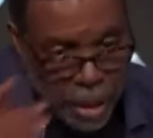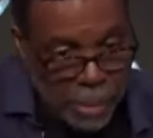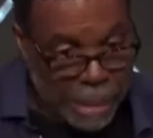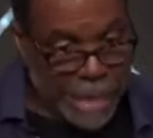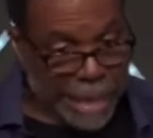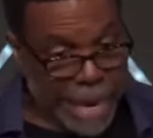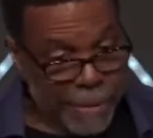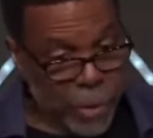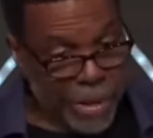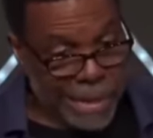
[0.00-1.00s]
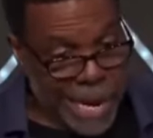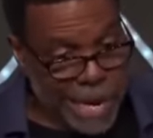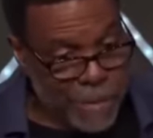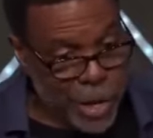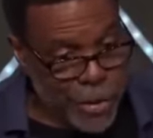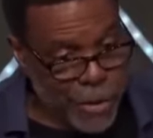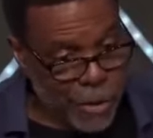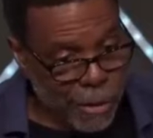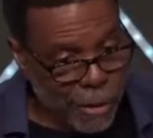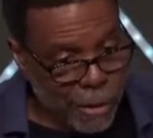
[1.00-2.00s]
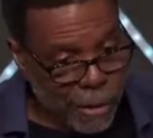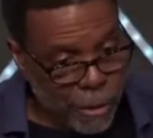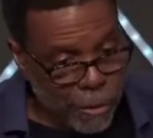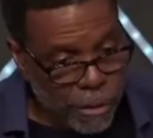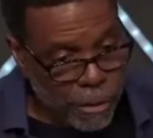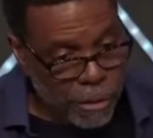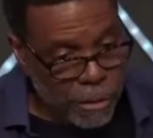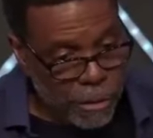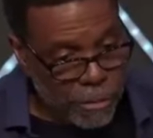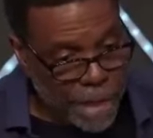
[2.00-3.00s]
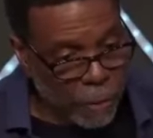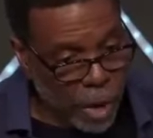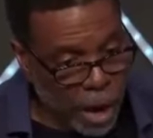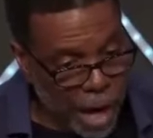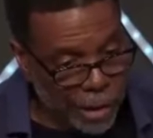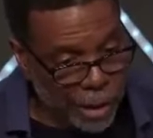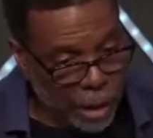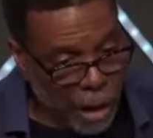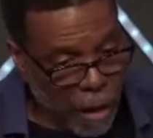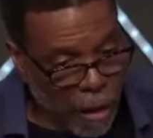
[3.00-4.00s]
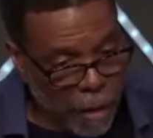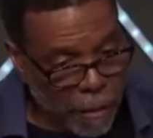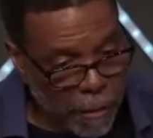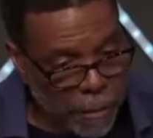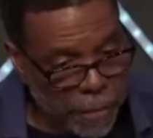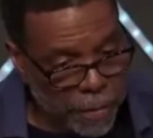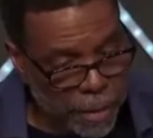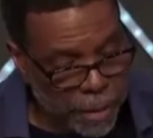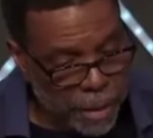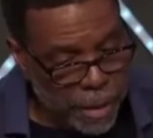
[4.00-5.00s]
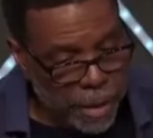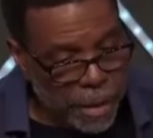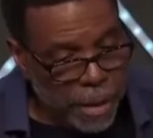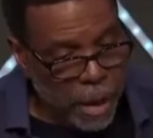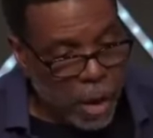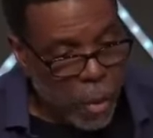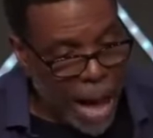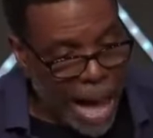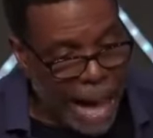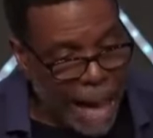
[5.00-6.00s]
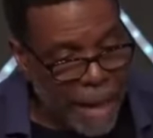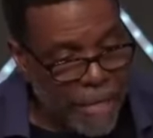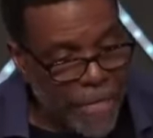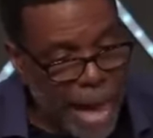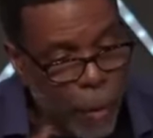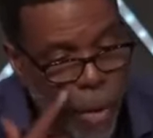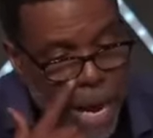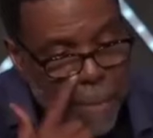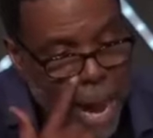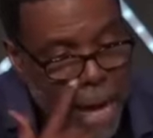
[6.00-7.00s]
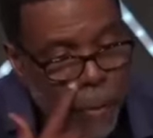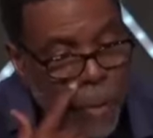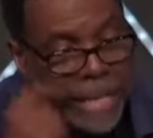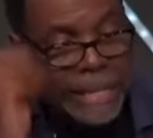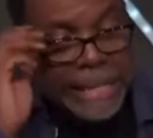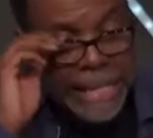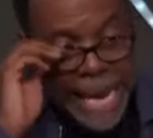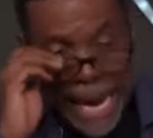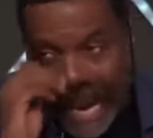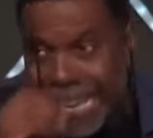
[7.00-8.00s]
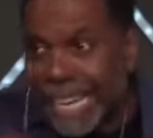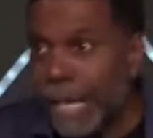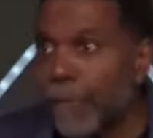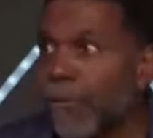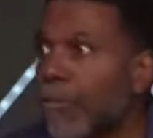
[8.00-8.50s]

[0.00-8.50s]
But he came to redeem you that were under the law. Why? That we might receive.